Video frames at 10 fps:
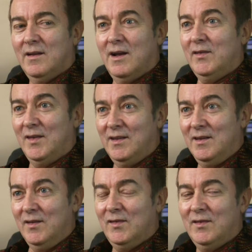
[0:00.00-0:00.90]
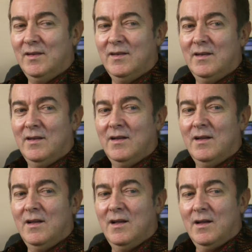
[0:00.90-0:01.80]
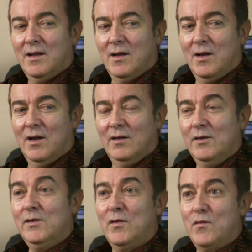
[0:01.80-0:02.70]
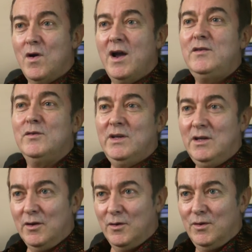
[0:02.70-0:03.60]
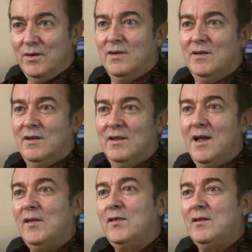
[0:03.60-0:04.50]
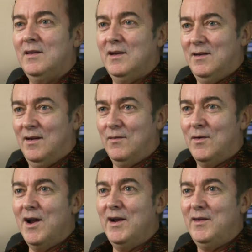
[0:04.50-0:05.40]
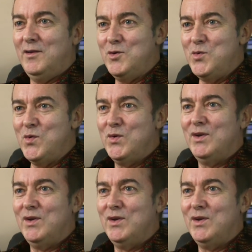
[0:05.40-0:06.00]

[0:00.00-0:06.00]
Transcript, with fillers: I say this uh, learn to ride your ego lest it ride you.